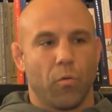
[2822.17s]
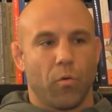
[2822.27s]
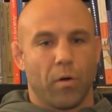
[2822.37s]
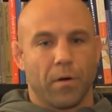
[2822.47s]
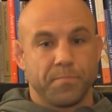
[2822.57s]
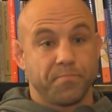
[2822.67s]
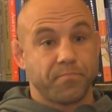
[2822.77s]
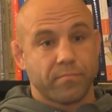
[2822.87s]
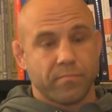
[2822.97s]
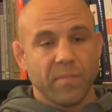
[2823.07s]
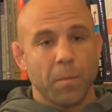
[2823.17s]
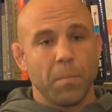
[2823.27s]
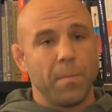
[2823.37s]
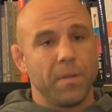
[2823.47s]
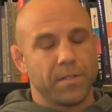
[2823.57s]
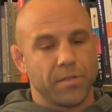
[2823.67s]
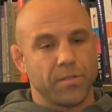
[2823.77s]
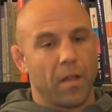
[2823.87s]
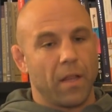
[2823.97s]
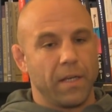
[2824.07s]
or maybe this is
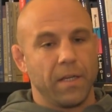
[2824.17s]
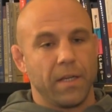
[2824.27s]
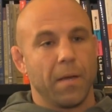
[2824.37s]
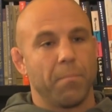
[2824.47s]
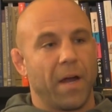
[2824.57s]
all I need to get